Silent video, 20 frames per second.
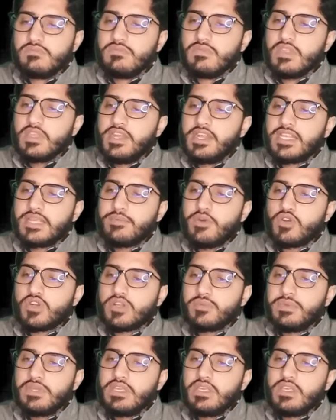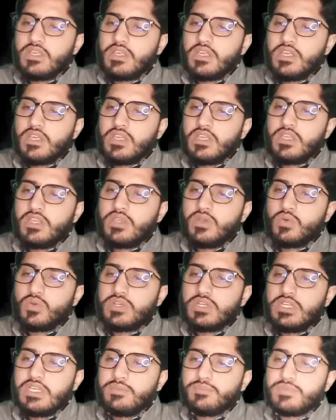It came out to be
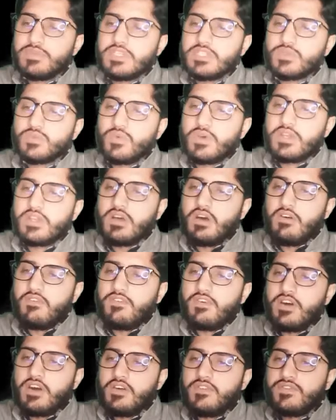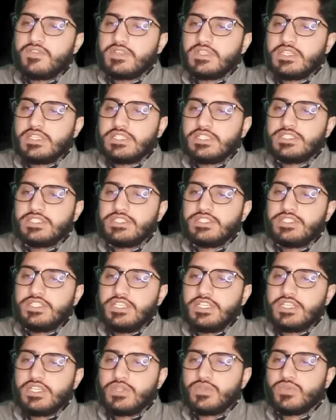ut plus 1 half of
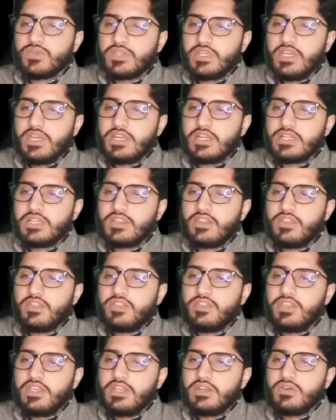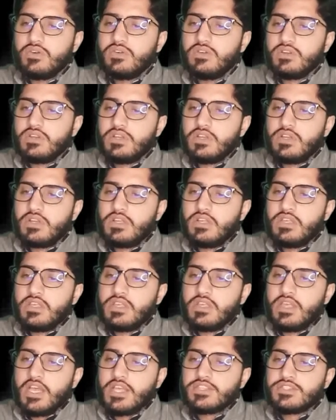gt square. 0,
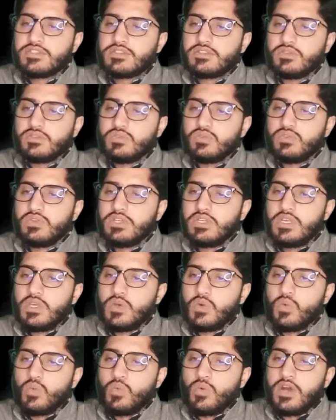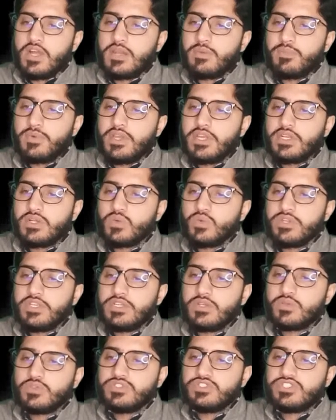h2, 1 by 2
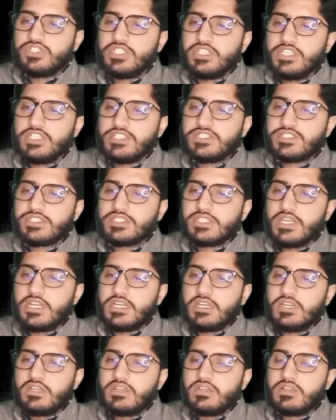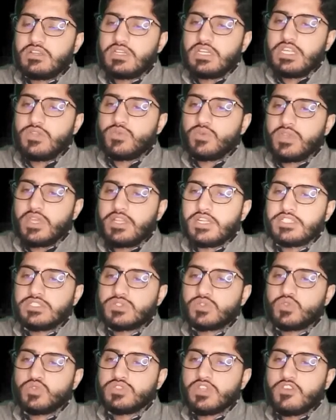into g is 10, t square, that is
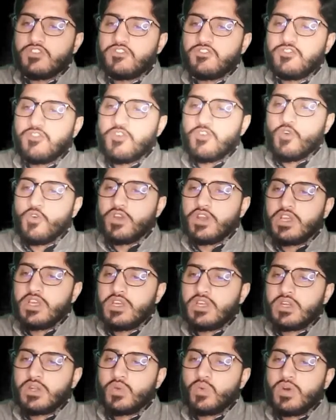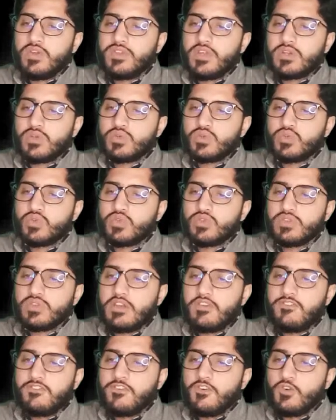2 to the 4. 2 1s are 2, 2 2s are
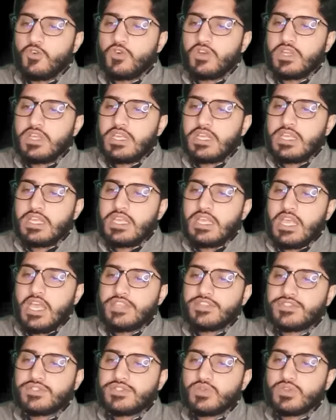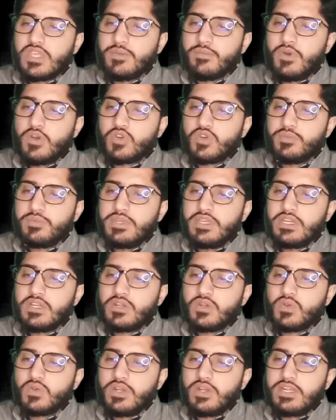4. h2 came out to be
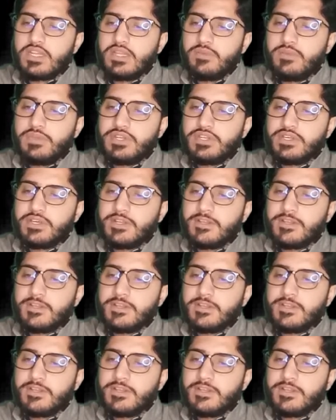20 meter.